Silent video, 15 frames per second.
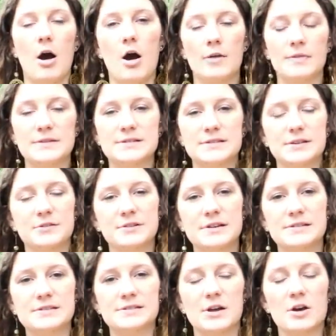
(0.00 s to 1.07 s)
on the
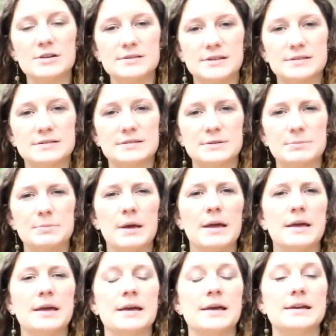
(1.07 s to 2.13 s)
Syrian star system
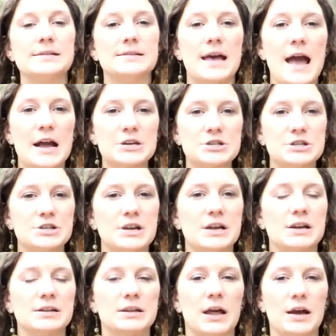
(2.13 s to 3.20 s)
is actually
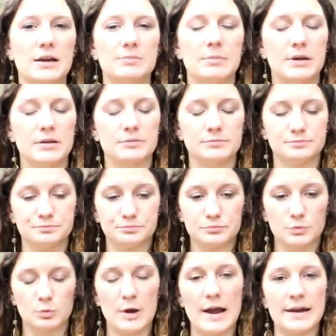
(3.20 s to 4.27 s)
in alignment
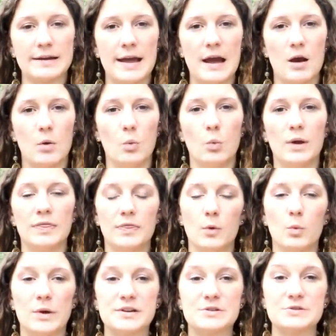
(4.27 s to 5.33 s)
right now with
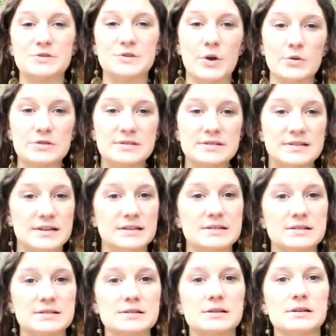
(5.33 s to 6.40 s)
the winter
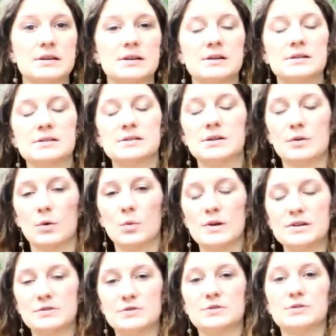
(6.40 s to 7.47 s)
solstice. So the
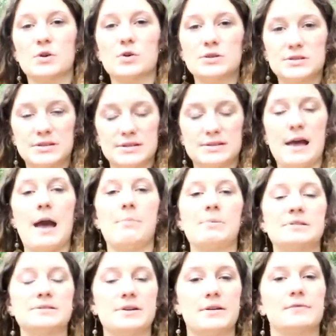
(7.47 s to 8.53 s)
winter solstice
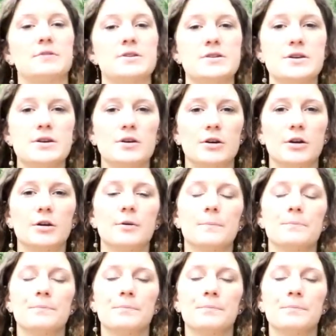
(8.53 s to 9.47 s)
happens every year